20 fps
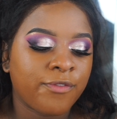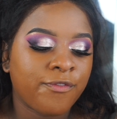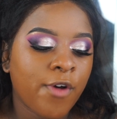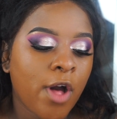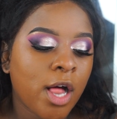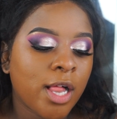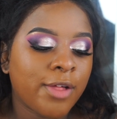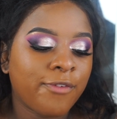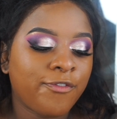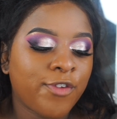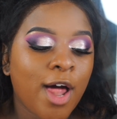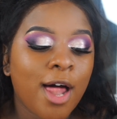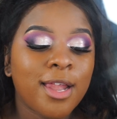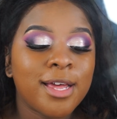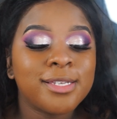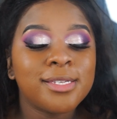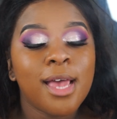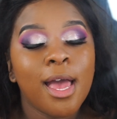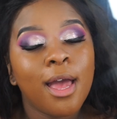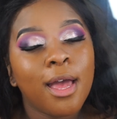
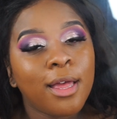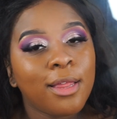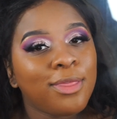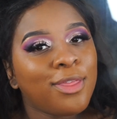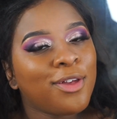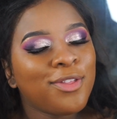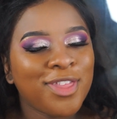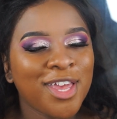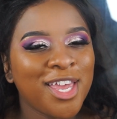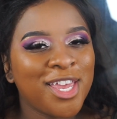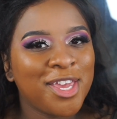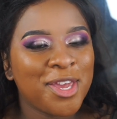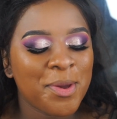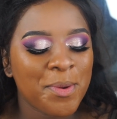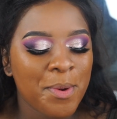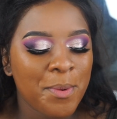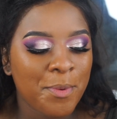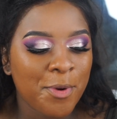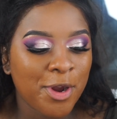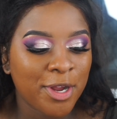flawless. They'll think
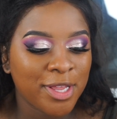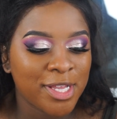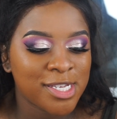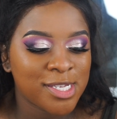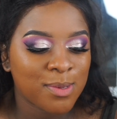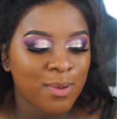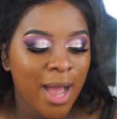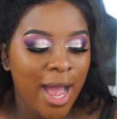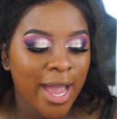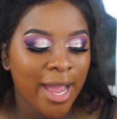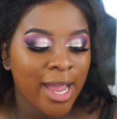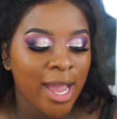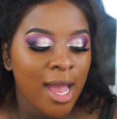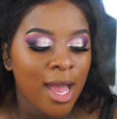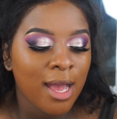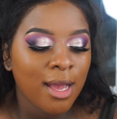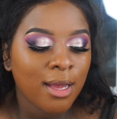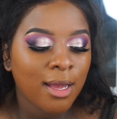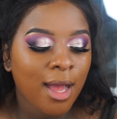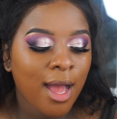you were born this way.
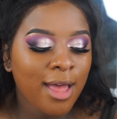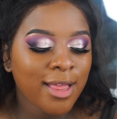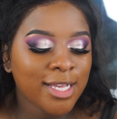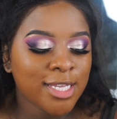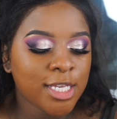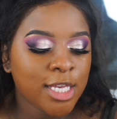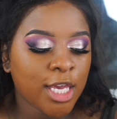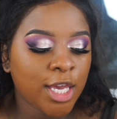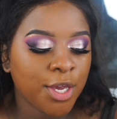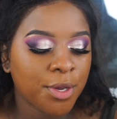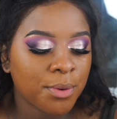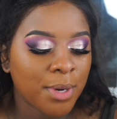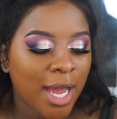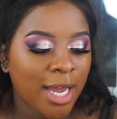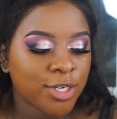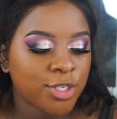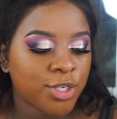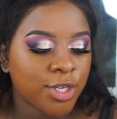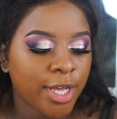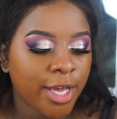Oh, that's cute
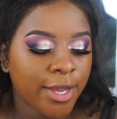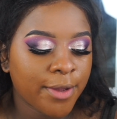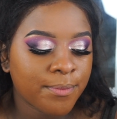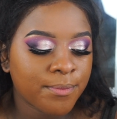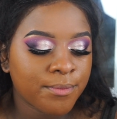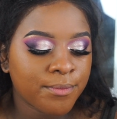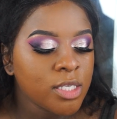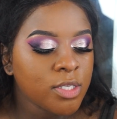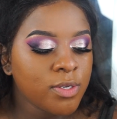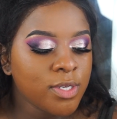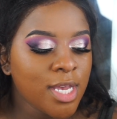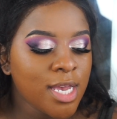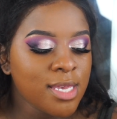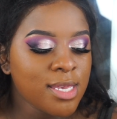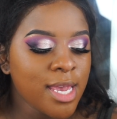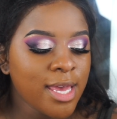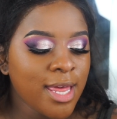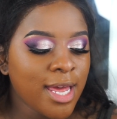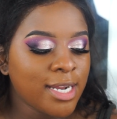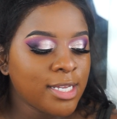actually. So it does
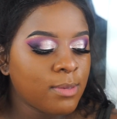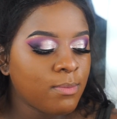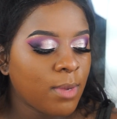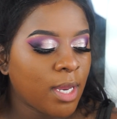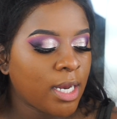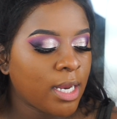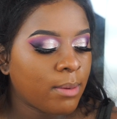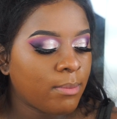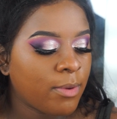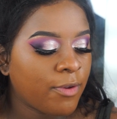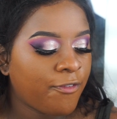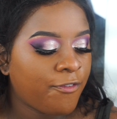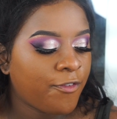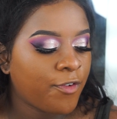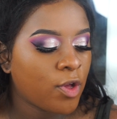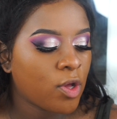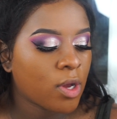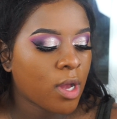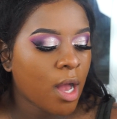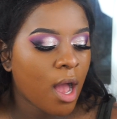say that it's medium to
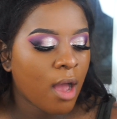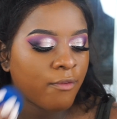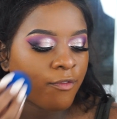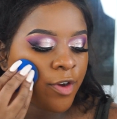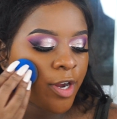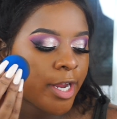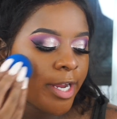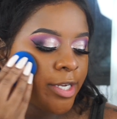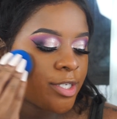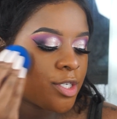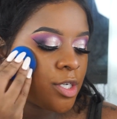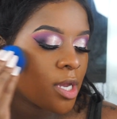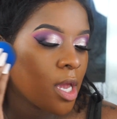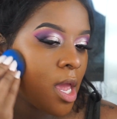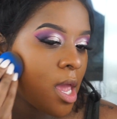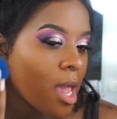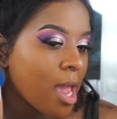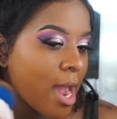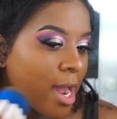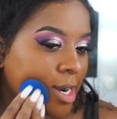full coverage,
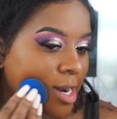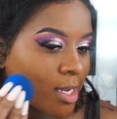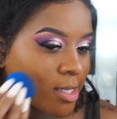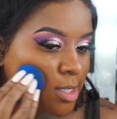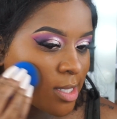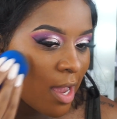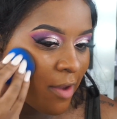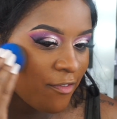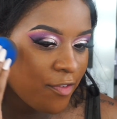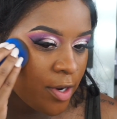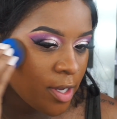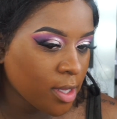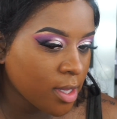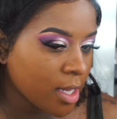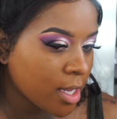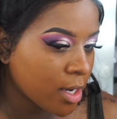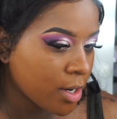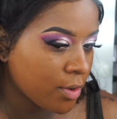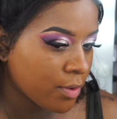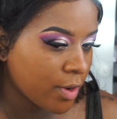and I
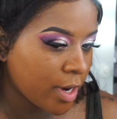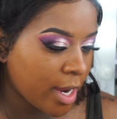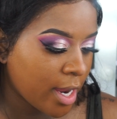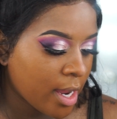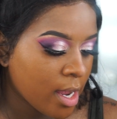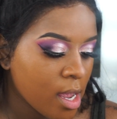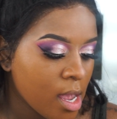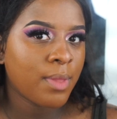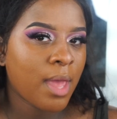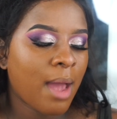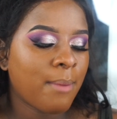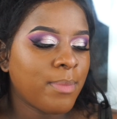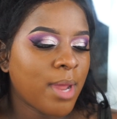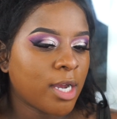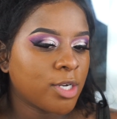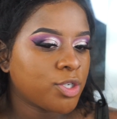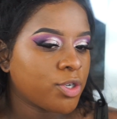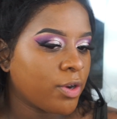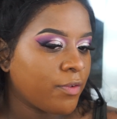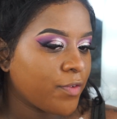definitely agree. I'm
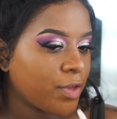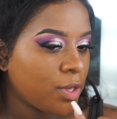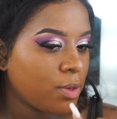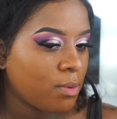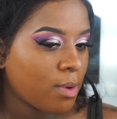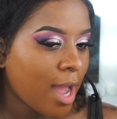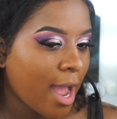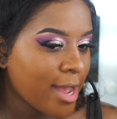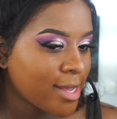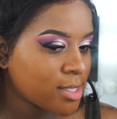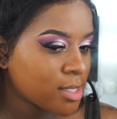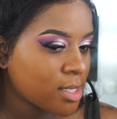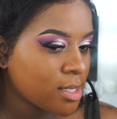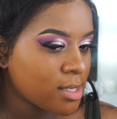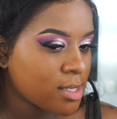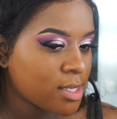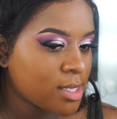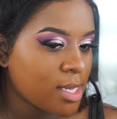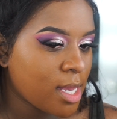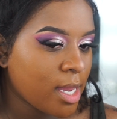not sure if you guys
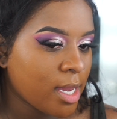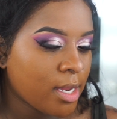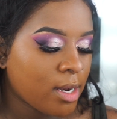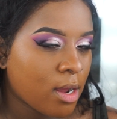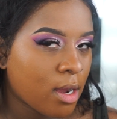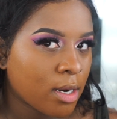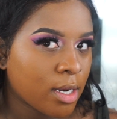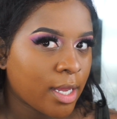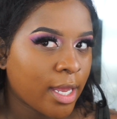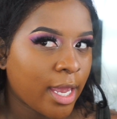can see it on